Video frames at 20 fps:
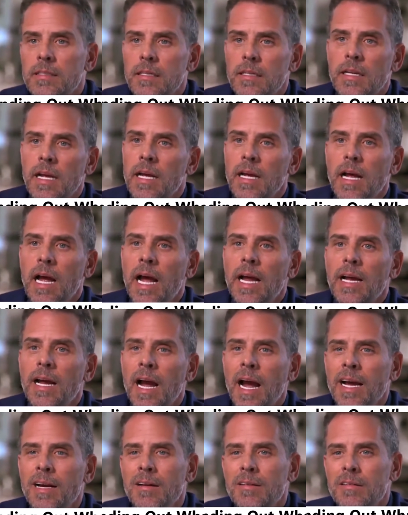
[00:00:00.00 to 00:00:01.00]
that, I, I
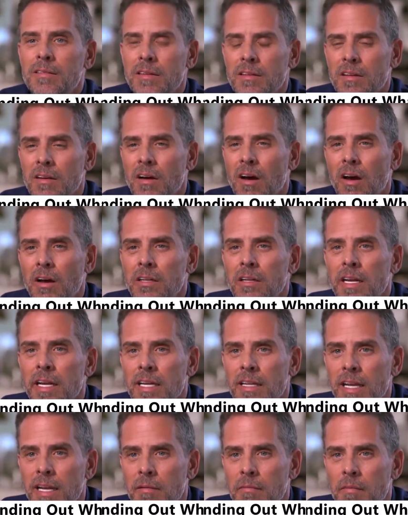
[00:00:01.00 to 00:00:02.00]
don't, look, unlike
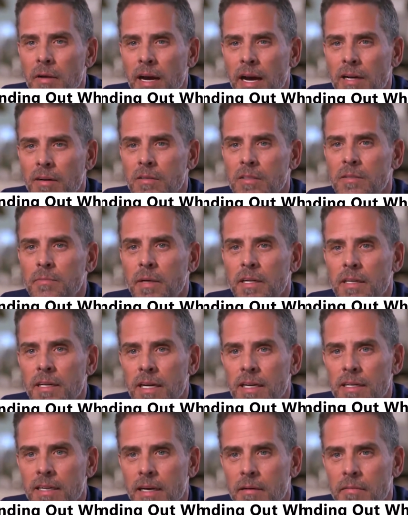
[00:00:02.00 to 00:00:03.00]
them, I don't spend a lot of
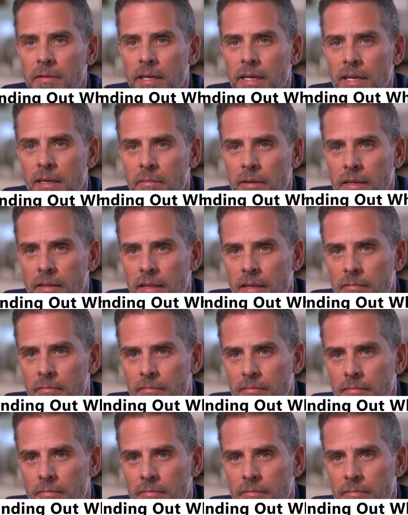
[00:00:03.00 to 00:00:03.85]
time thinking about them.